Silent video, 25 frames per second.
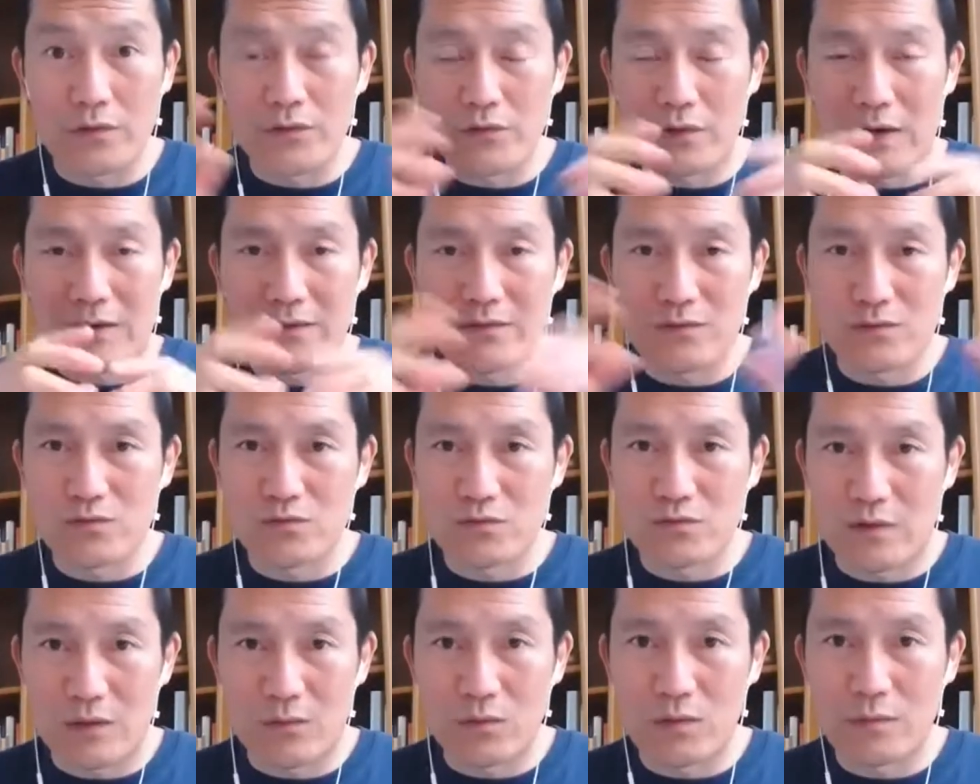So I just
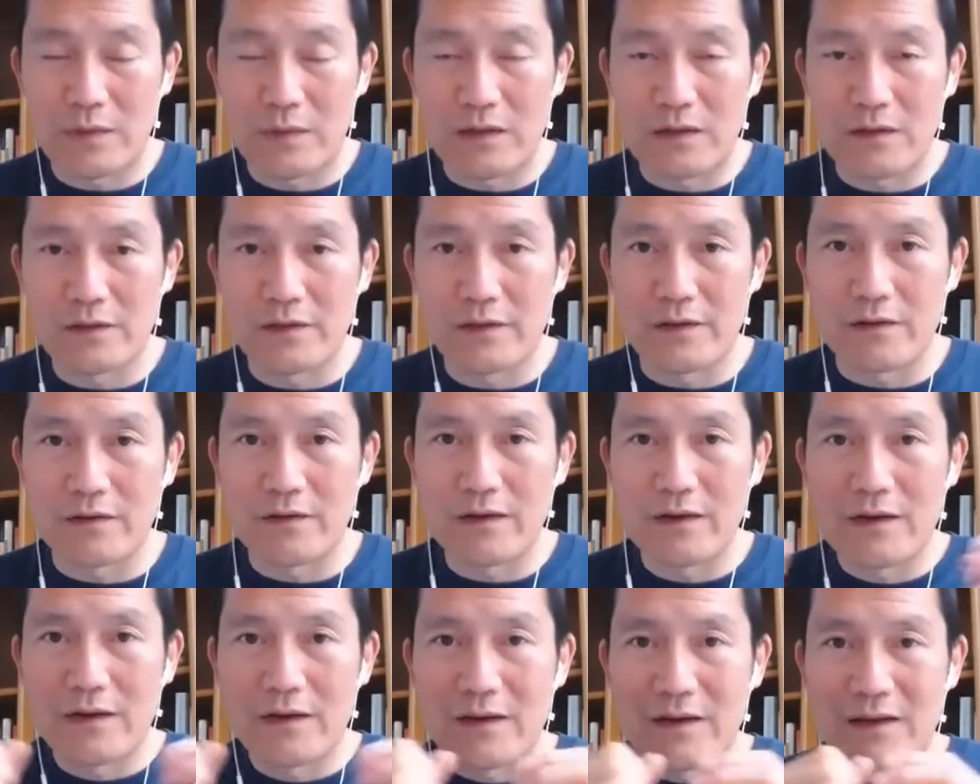I want to be clear
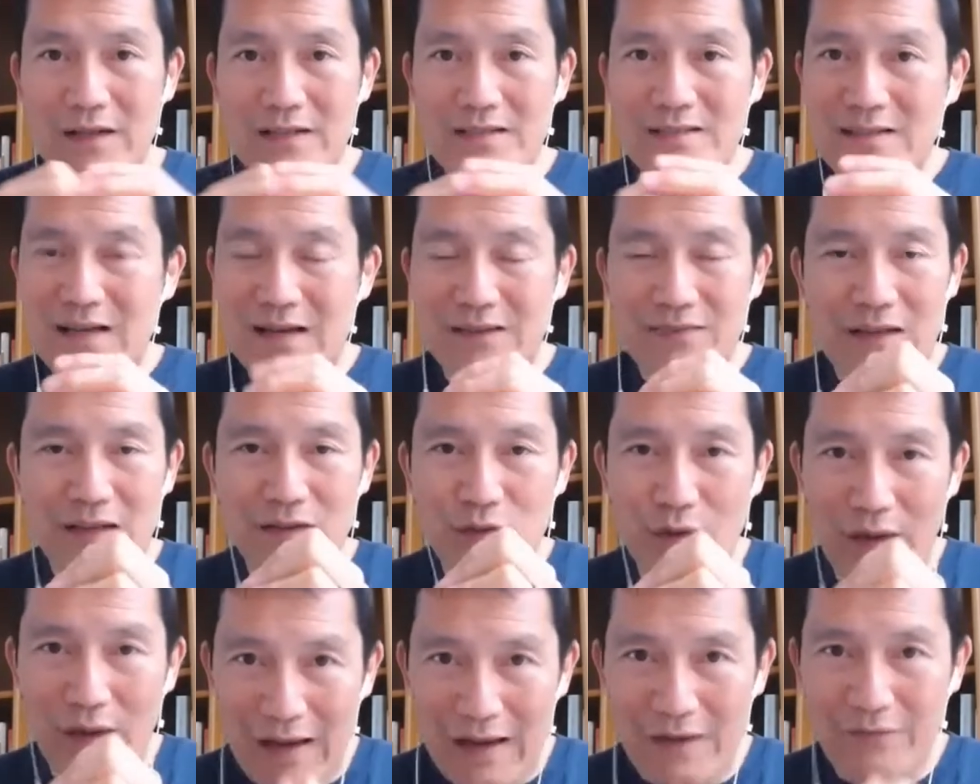it's not that
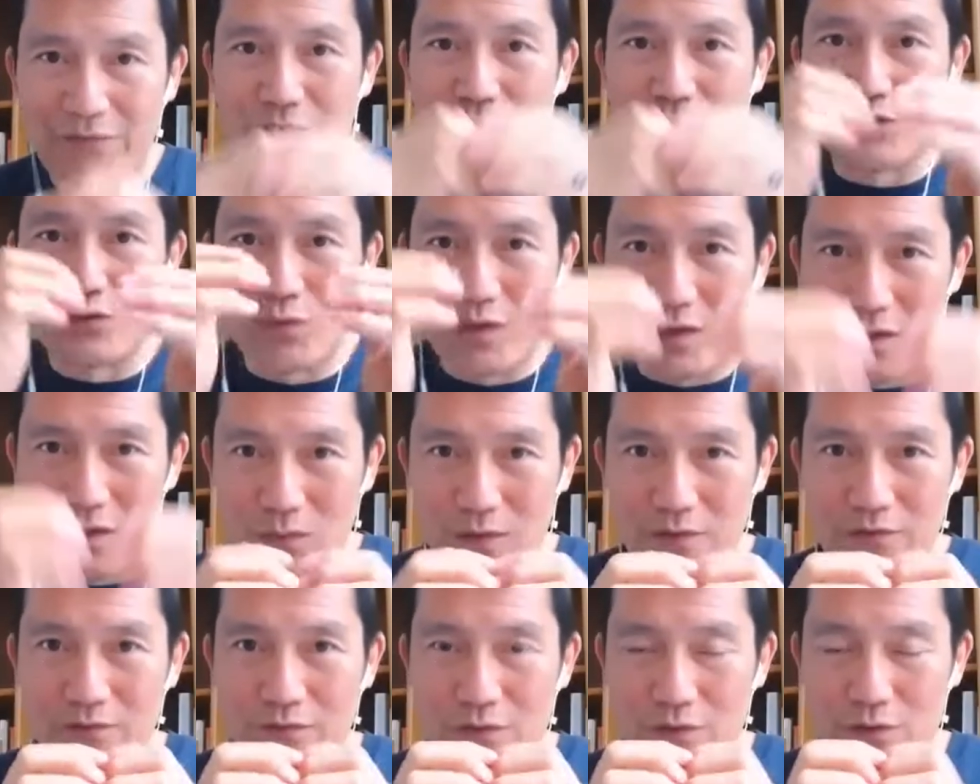you have to do
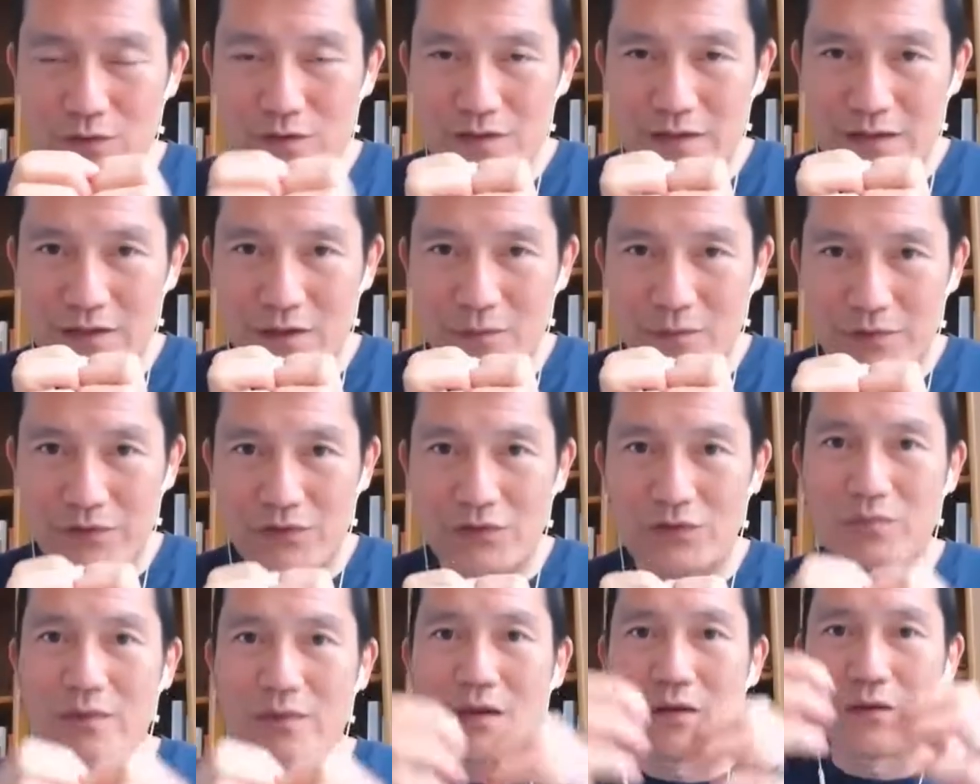one-on-one first in your
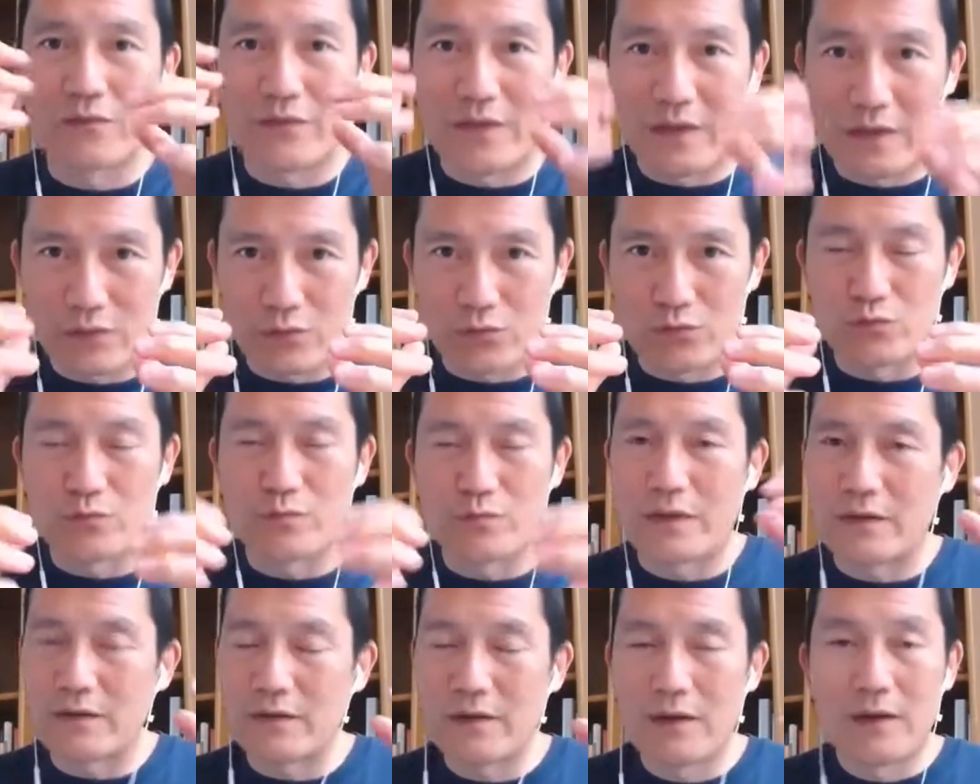business model then group
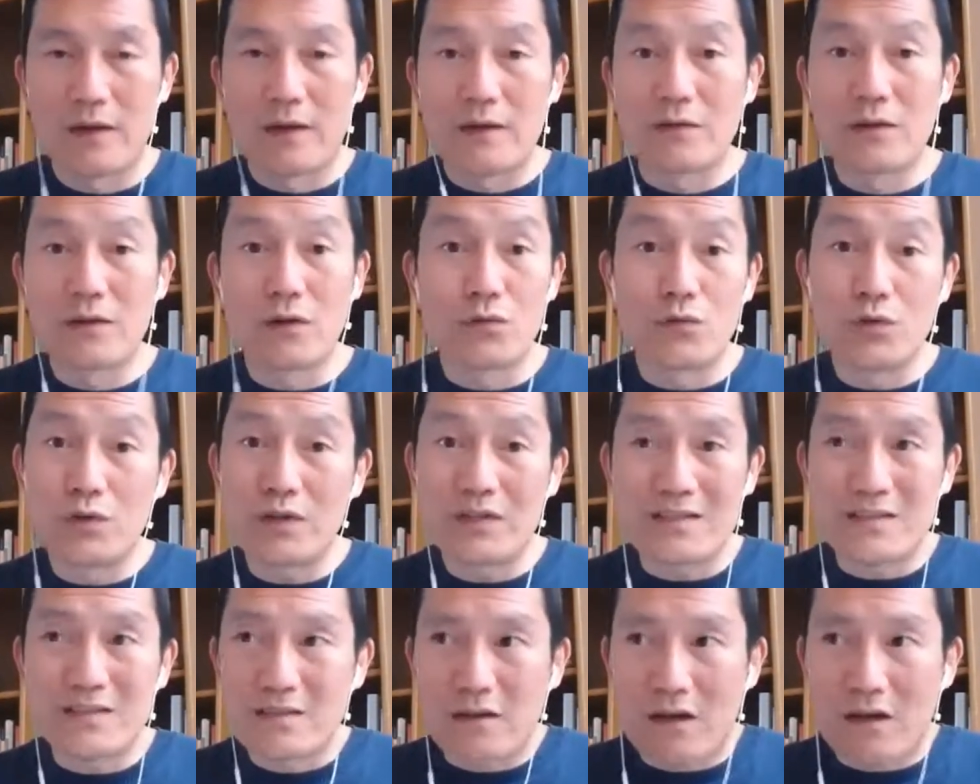then no you
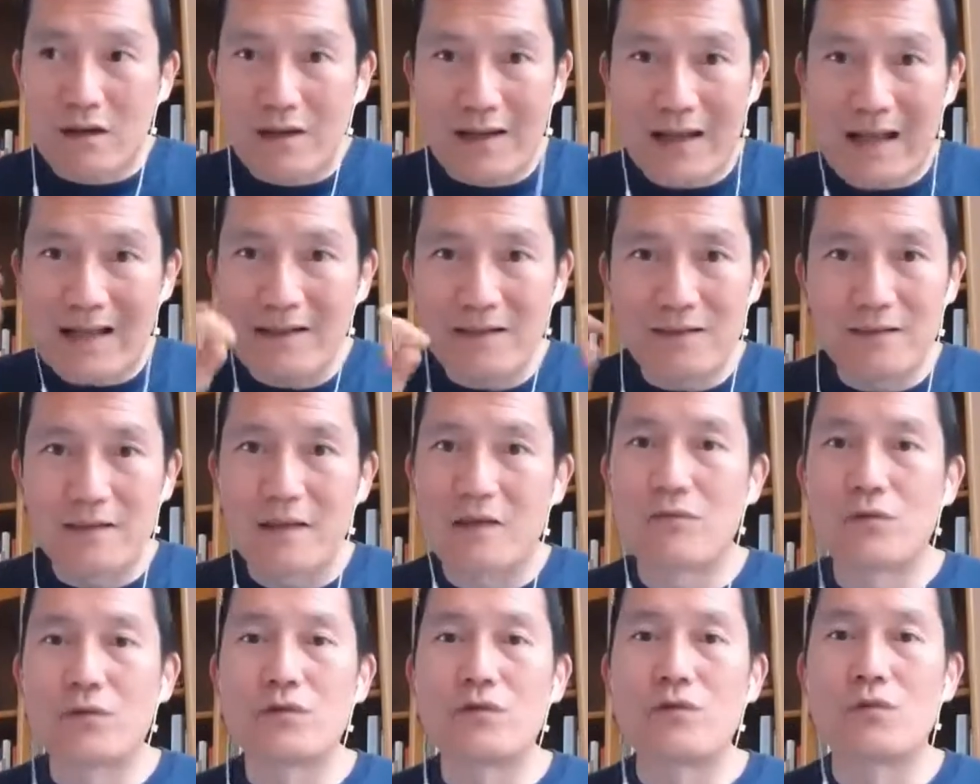could start at any
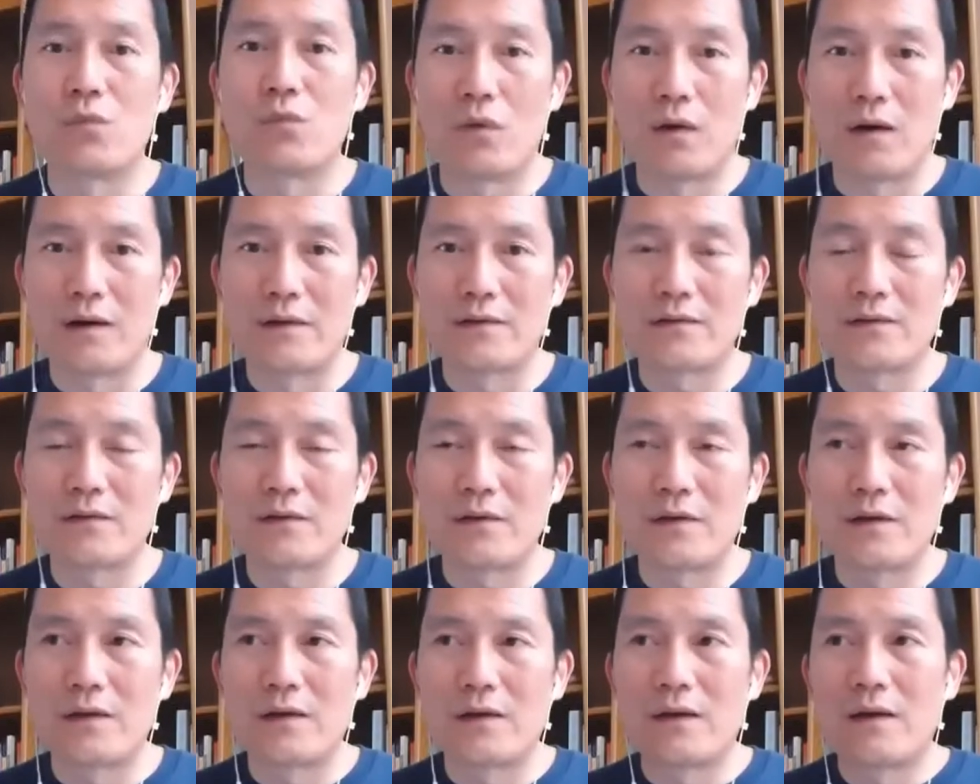level you want
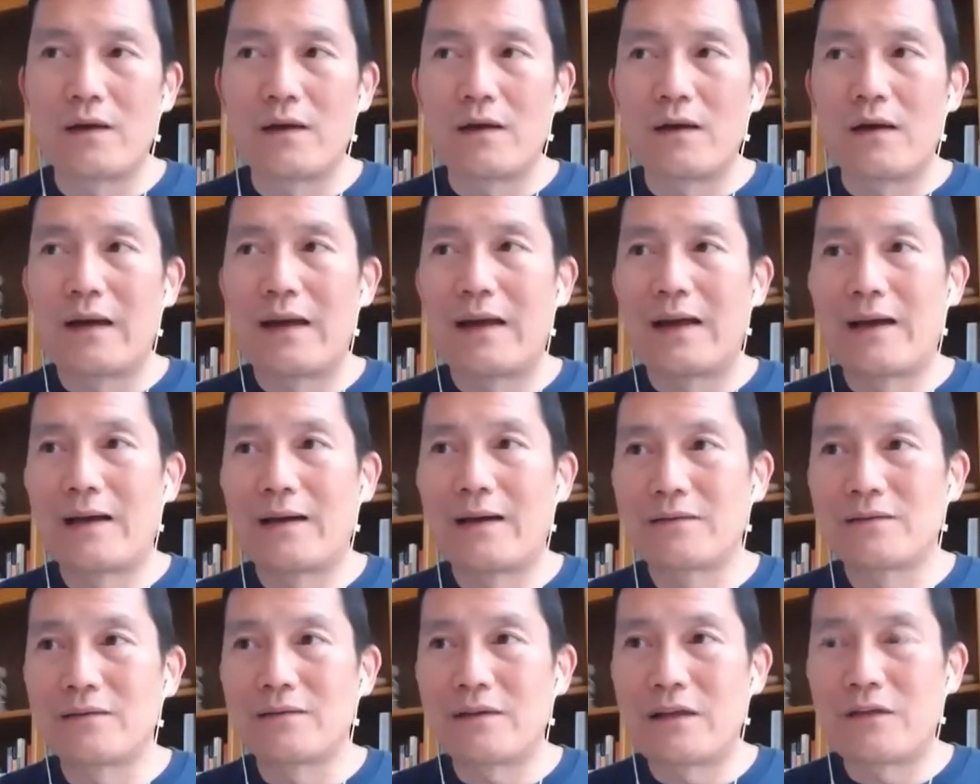
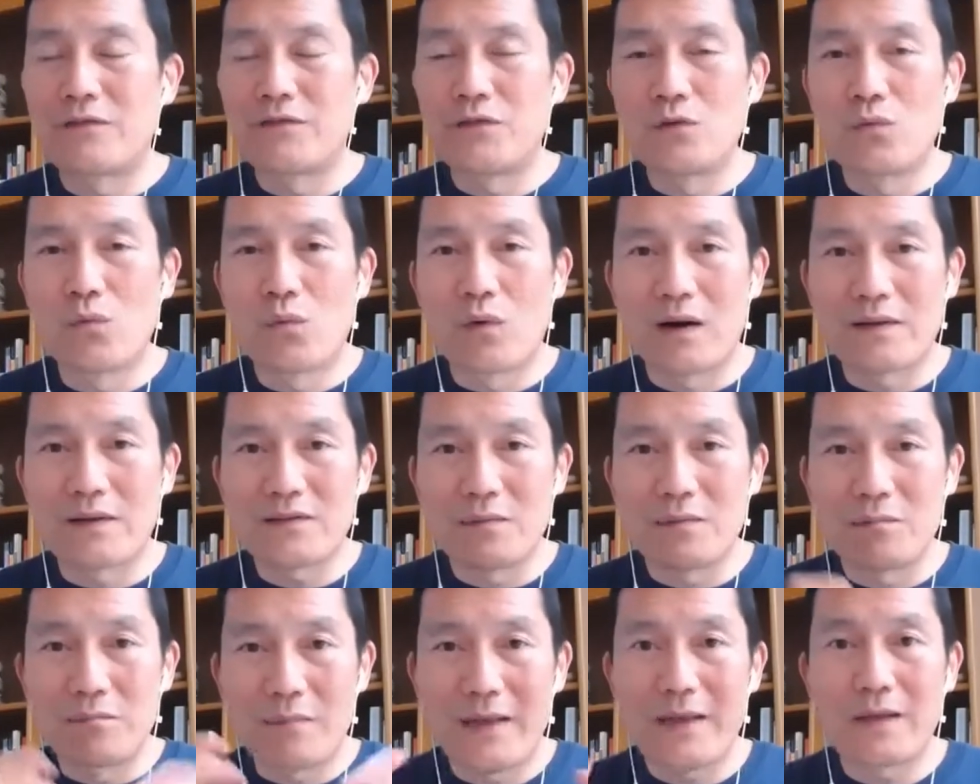and if you want
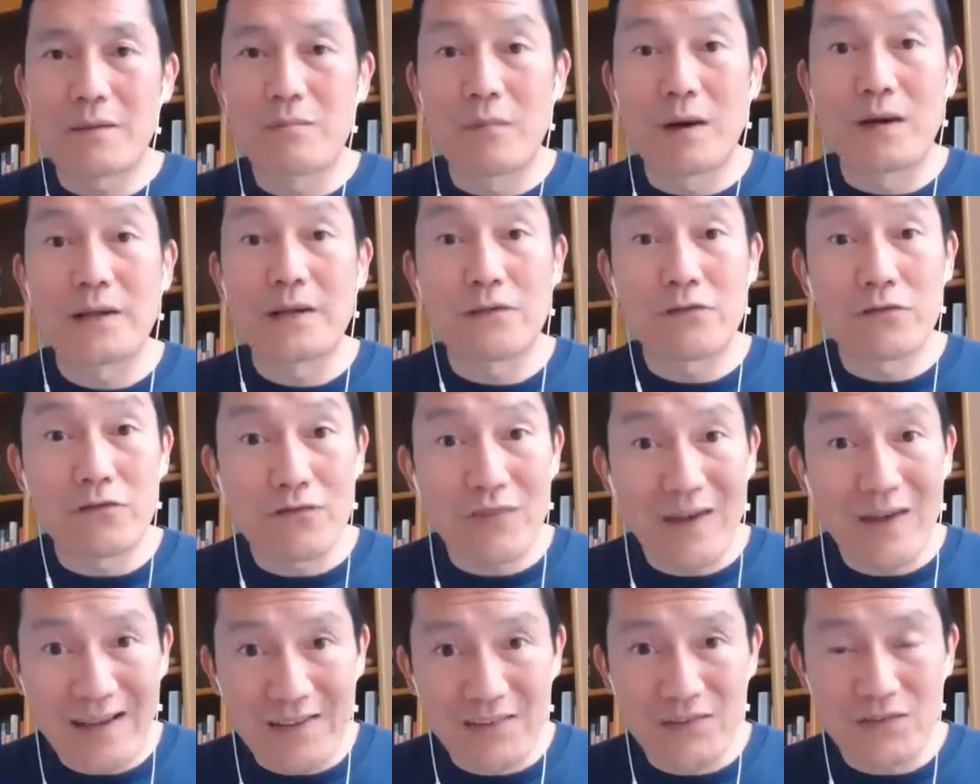to make money
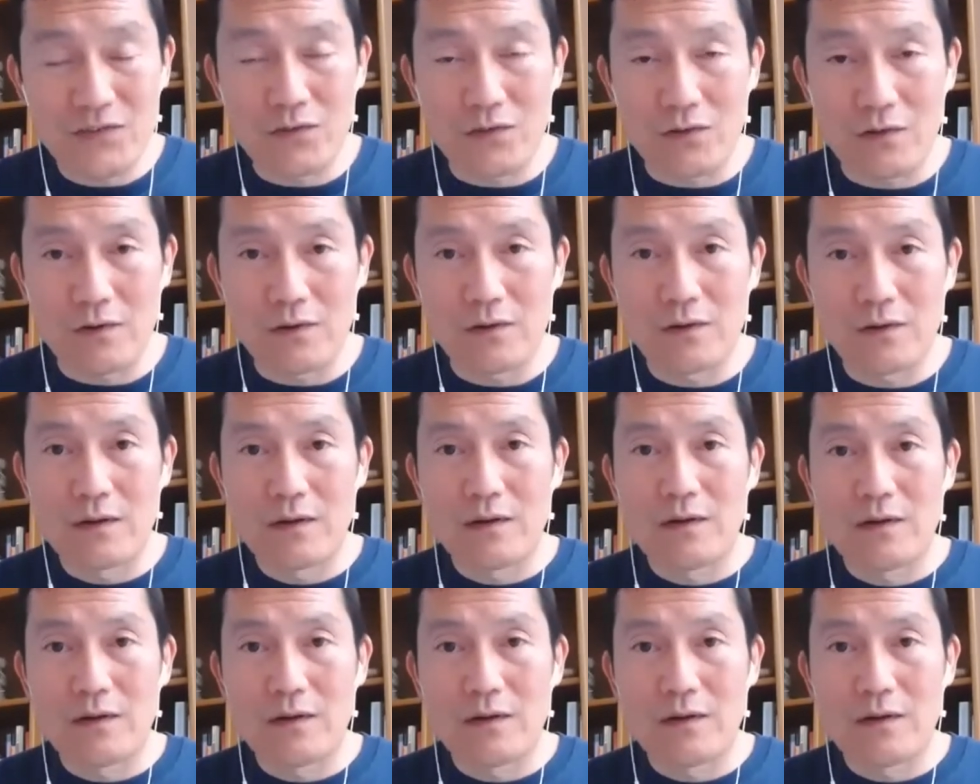faster,